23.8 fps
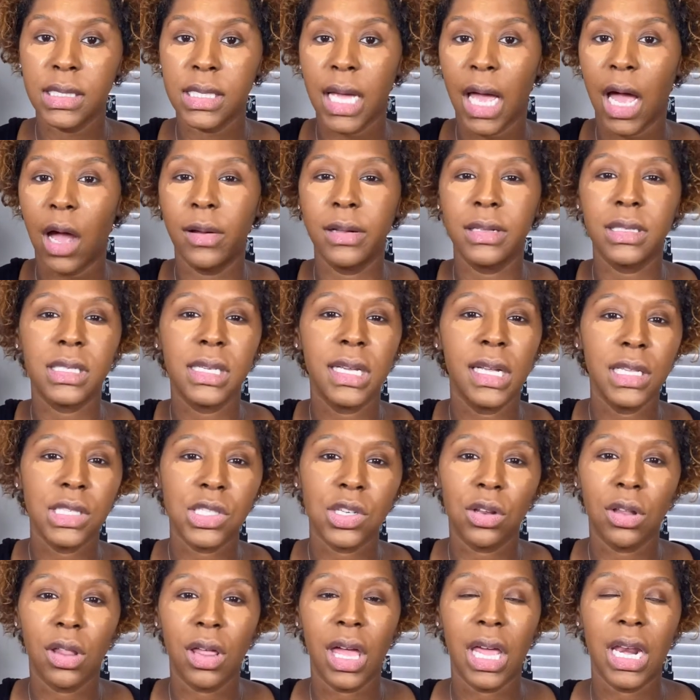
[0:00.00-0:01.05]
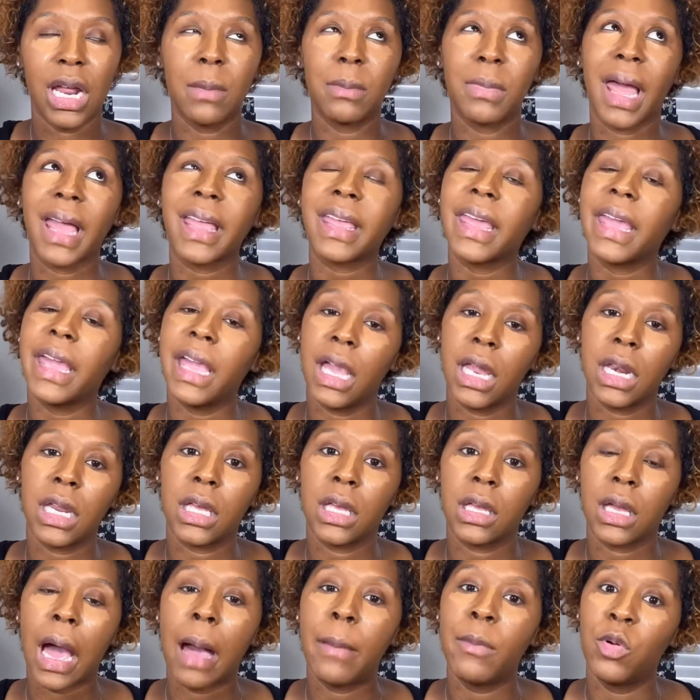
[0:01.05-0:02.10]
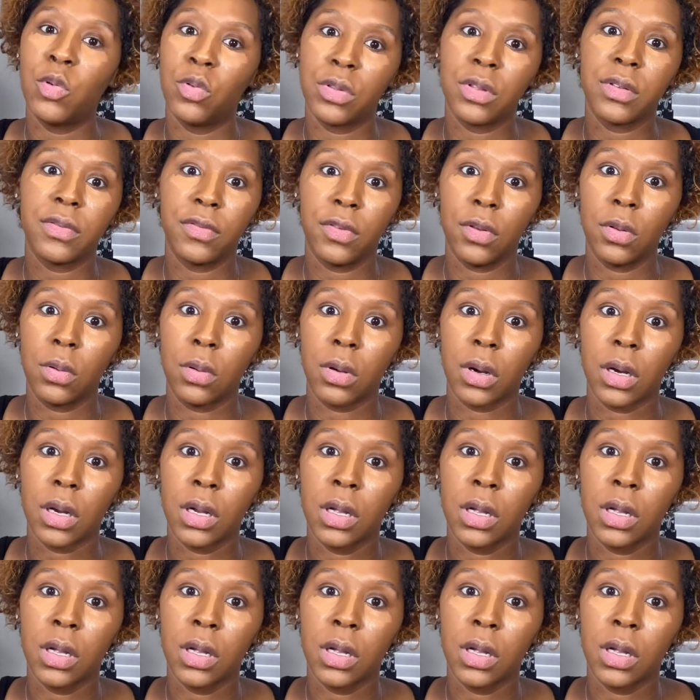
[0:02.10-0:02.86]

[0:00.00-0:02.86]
How intense are they? And I'm like, Annie, I'm on the floor.